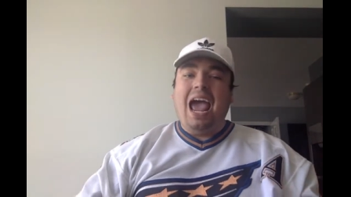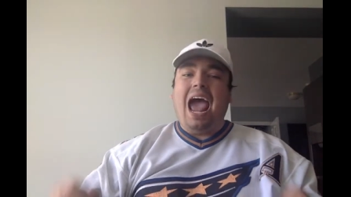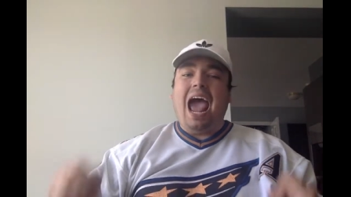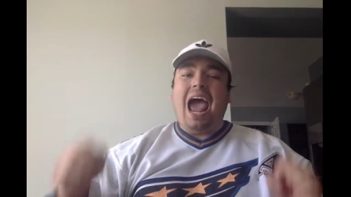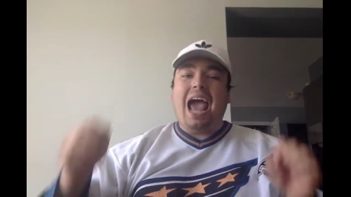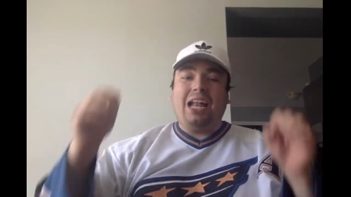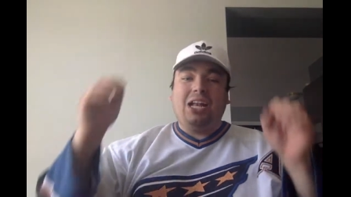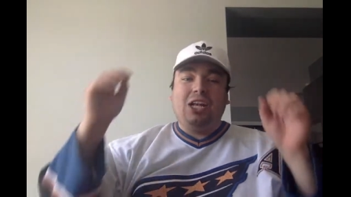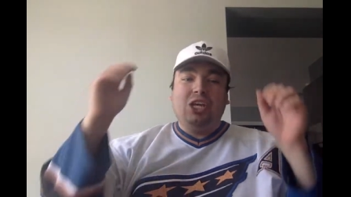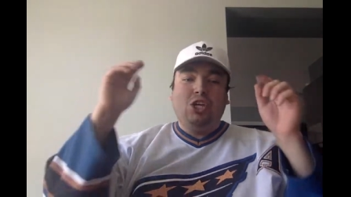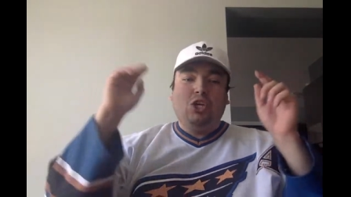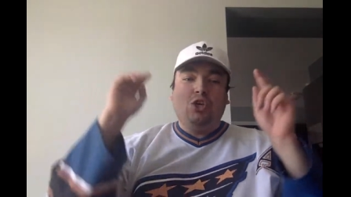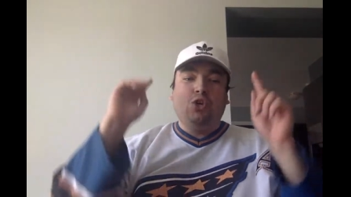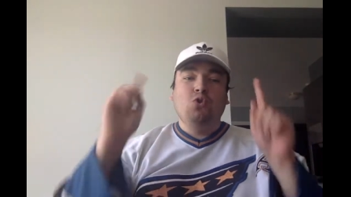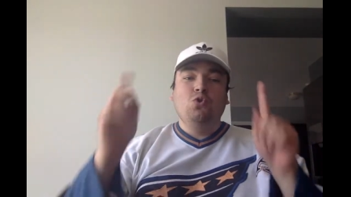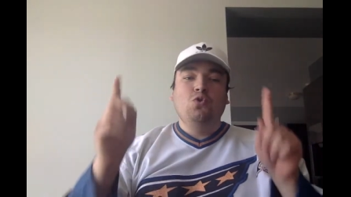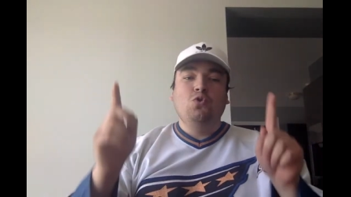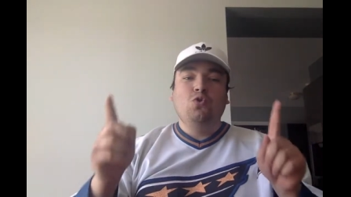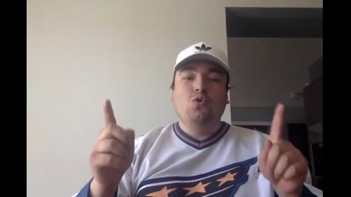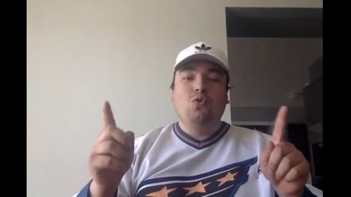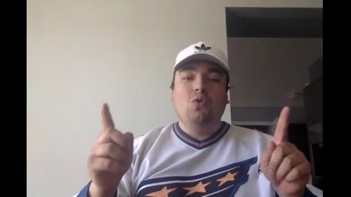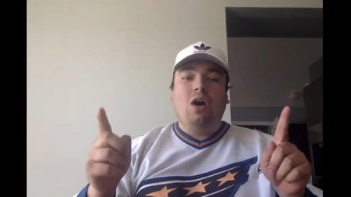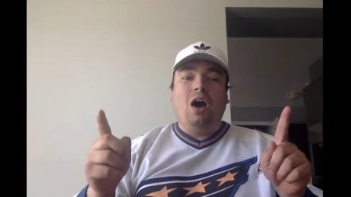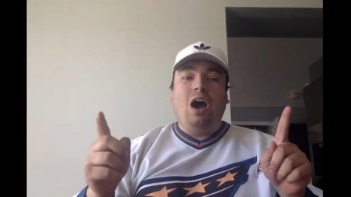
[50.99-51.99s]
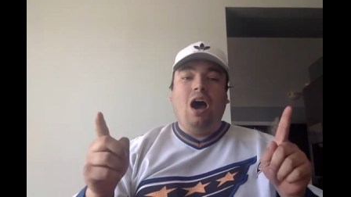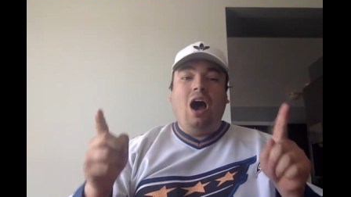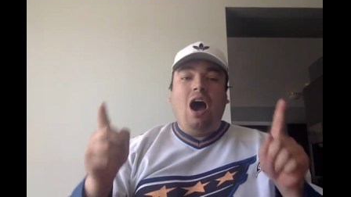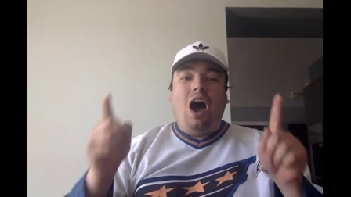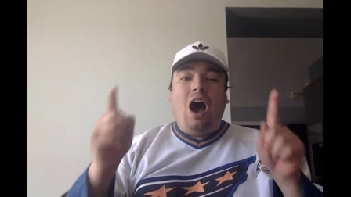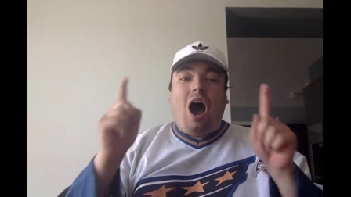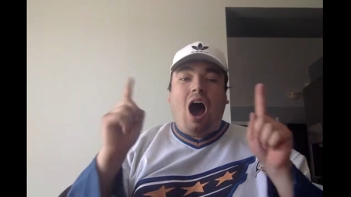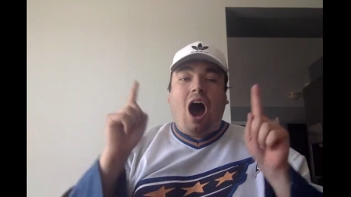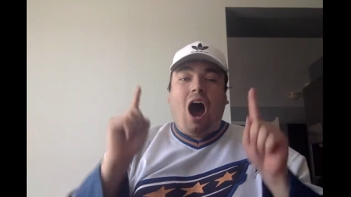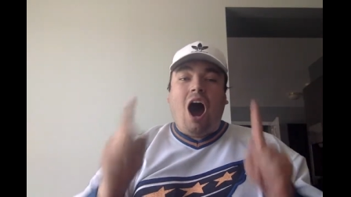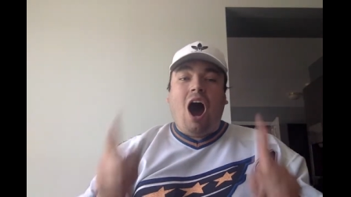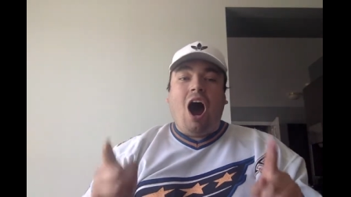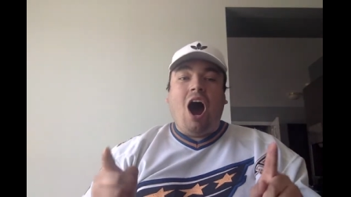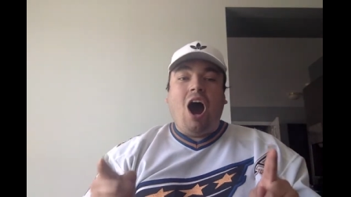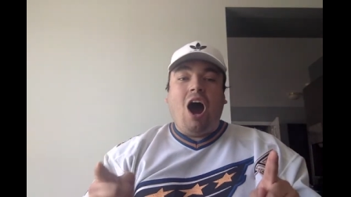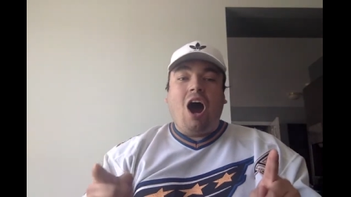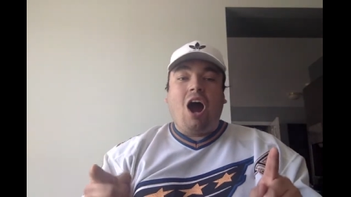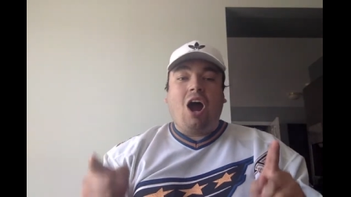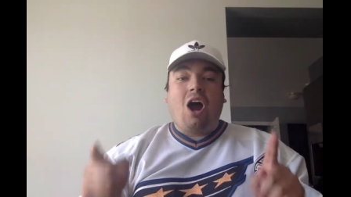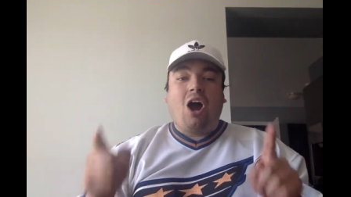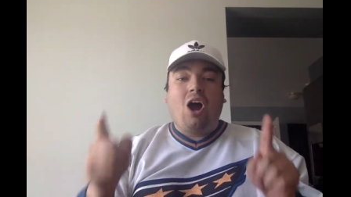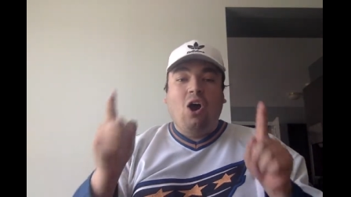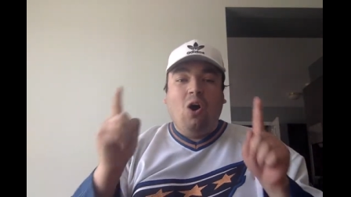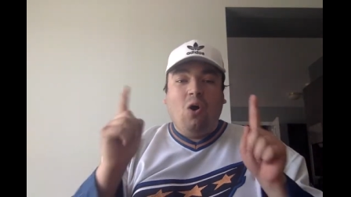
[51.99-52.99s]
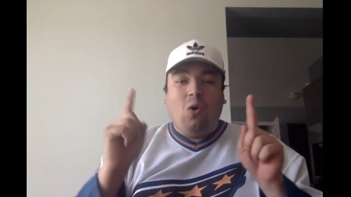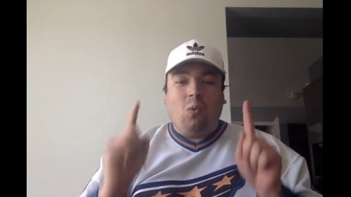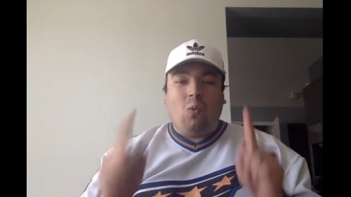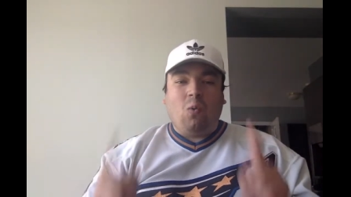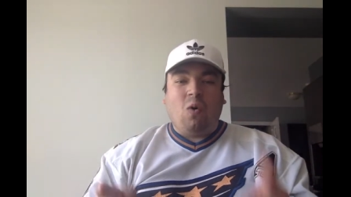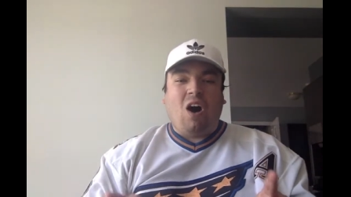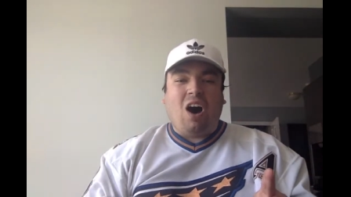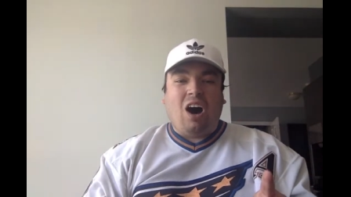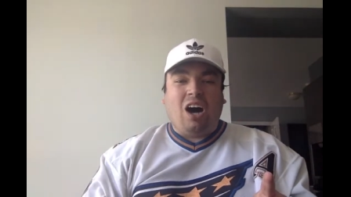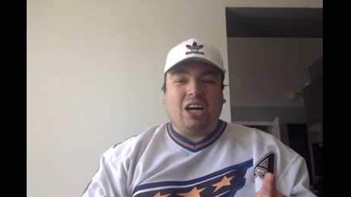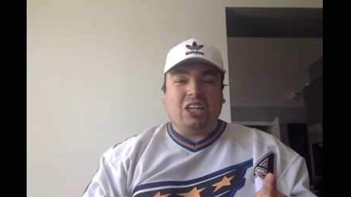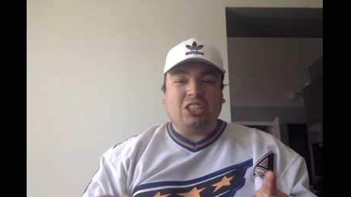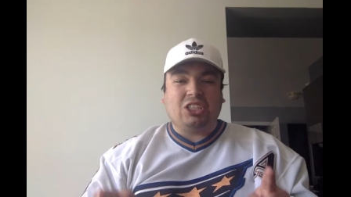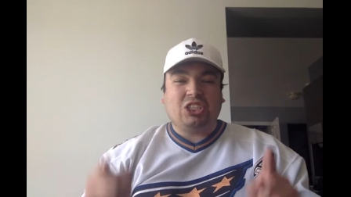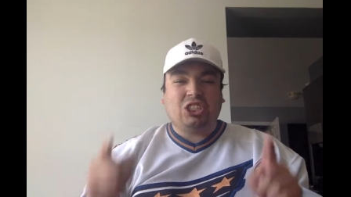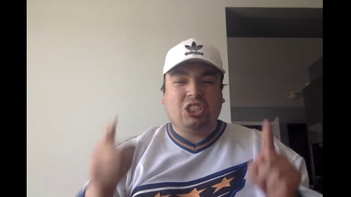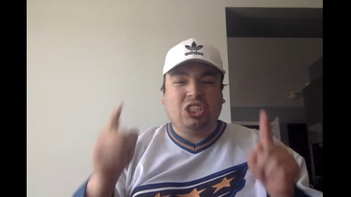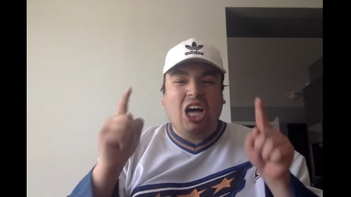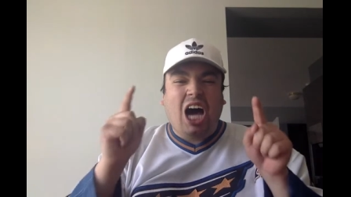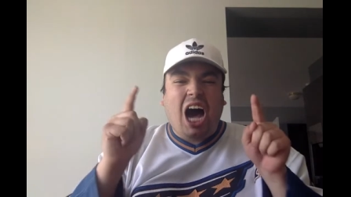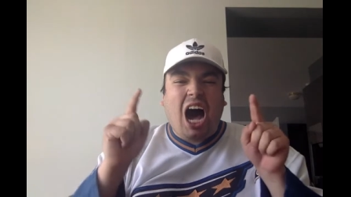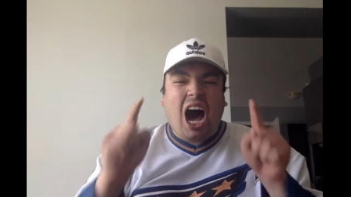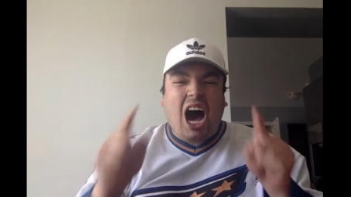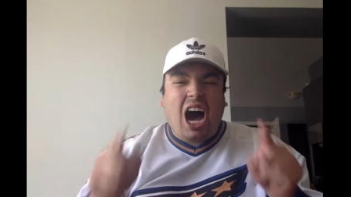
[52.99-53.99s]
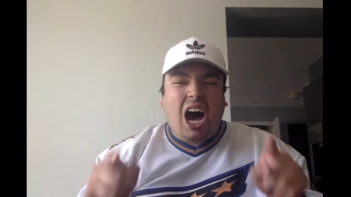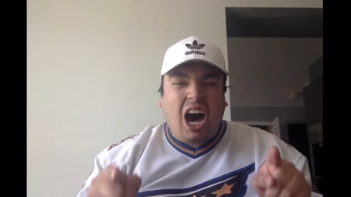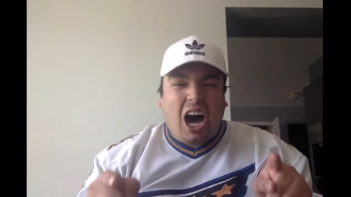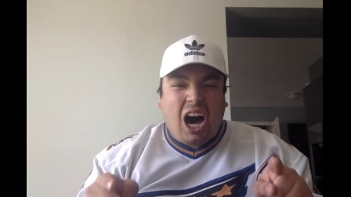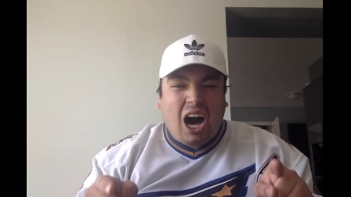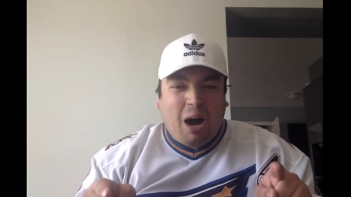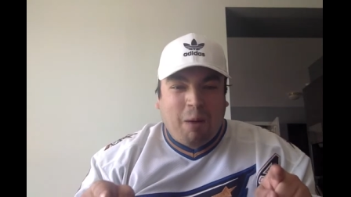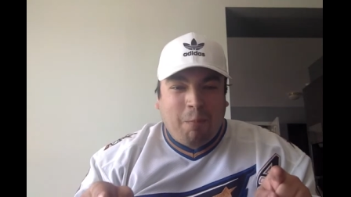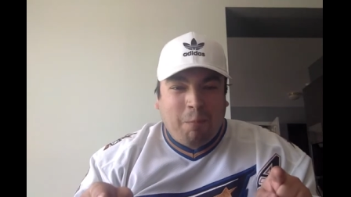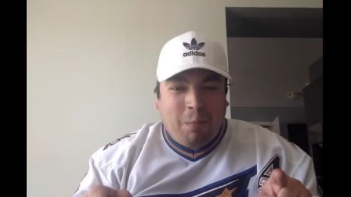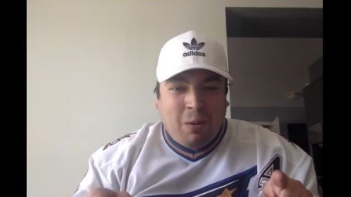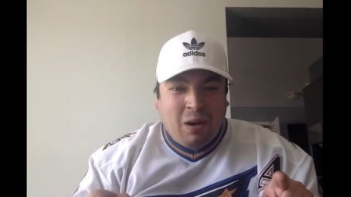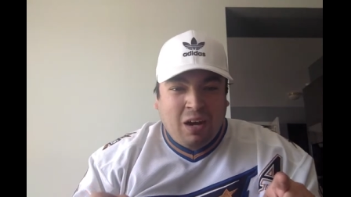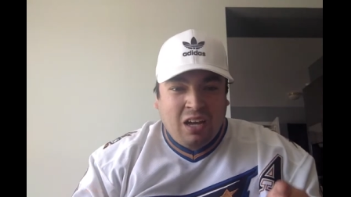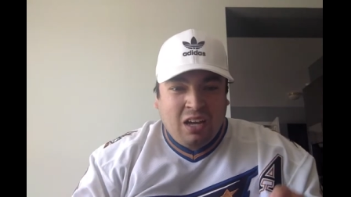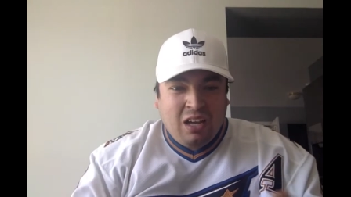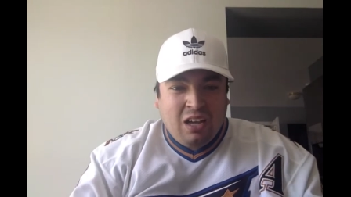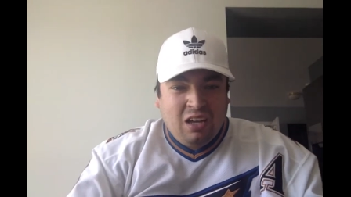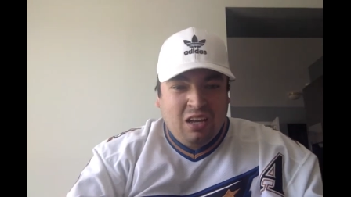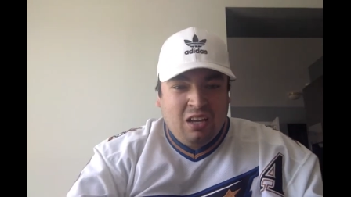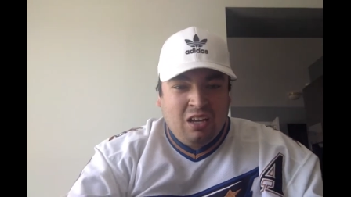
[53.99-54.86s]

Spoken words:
and you are washed up.